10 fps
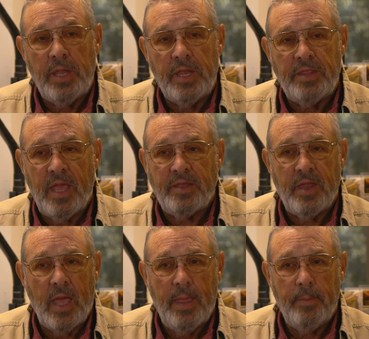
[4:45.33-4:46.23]
And at that
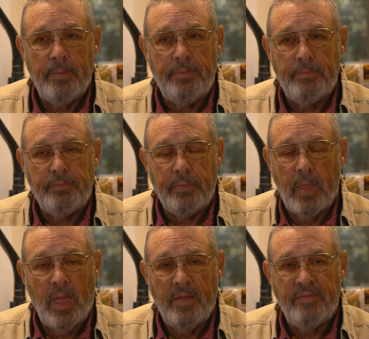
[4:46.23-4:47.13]
time,
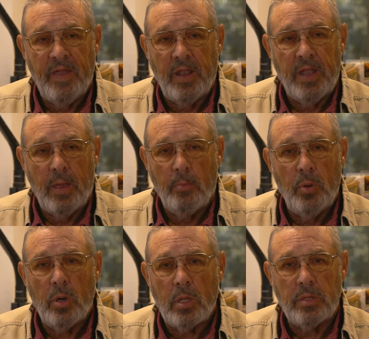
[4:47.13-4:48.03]
I found a
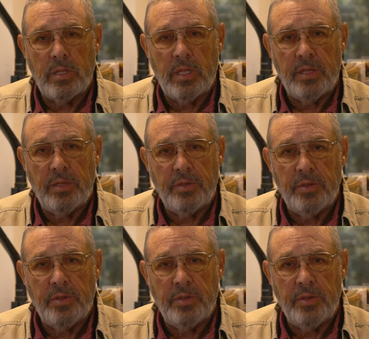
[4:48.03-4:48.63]
book that